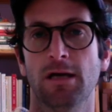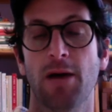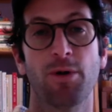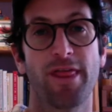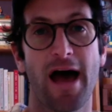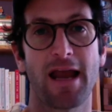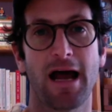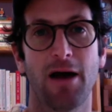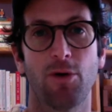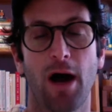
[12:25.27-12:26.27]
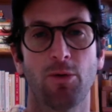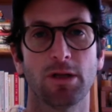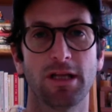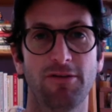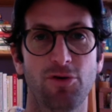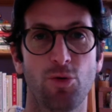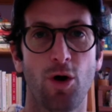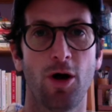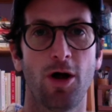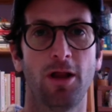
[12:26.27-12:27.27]
And with that, I, I will leave you
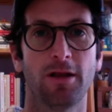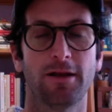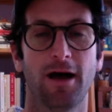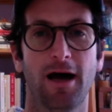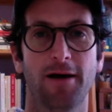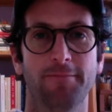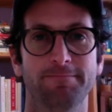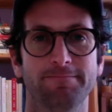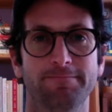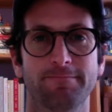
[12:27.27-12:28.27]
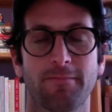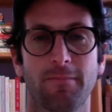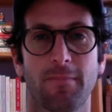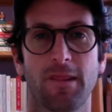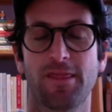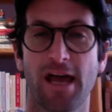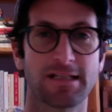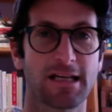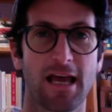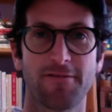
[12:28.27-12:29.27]
all. Um,
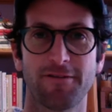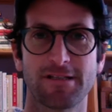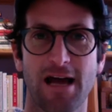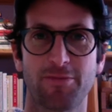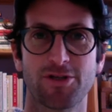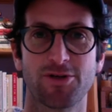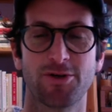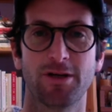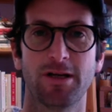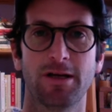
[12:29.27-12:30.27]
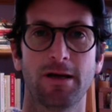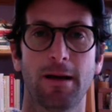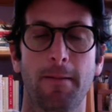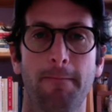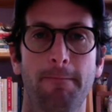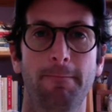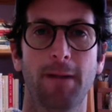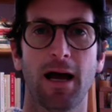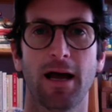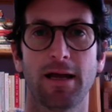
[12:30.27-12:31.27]
thanks again for this opportunity
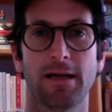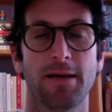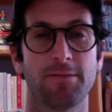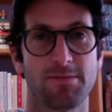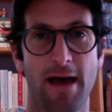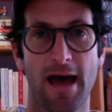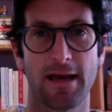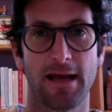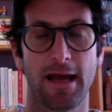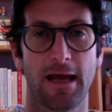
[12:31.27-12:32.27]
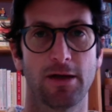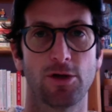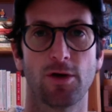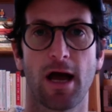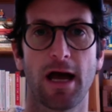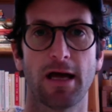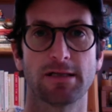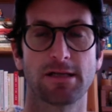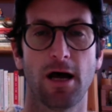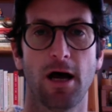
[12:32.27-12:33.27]
my name is Matt, and you
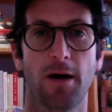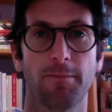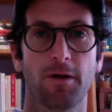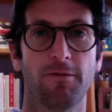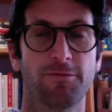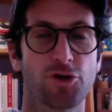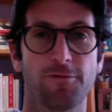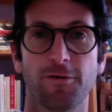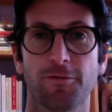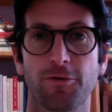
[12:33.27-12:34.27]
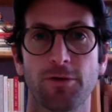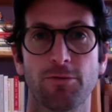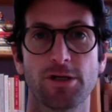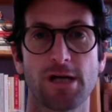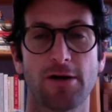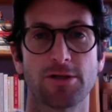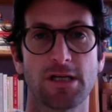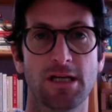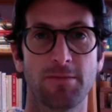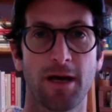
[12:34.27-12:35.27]
guys um, should feel free to reach out
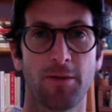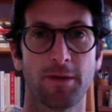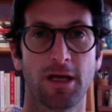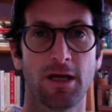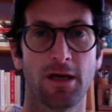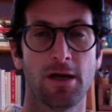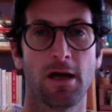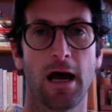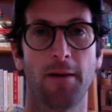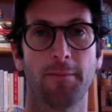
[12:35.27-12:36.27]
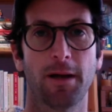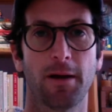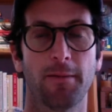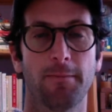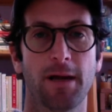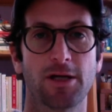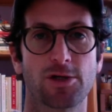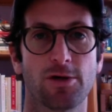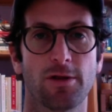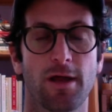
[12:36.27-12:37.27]
to email me. I'm going to make
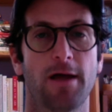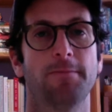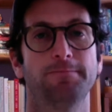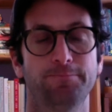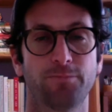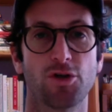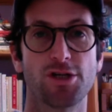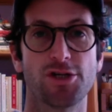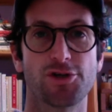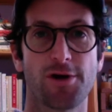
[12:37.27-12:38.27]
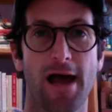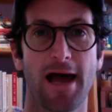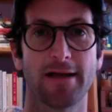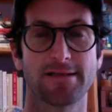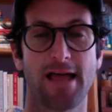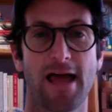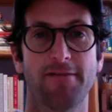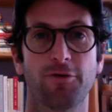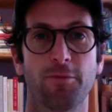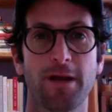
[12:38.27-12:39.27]
sure that your teacher has that
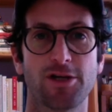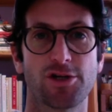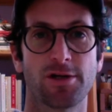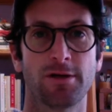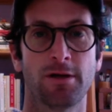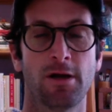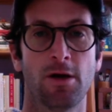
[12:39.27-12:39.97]
information.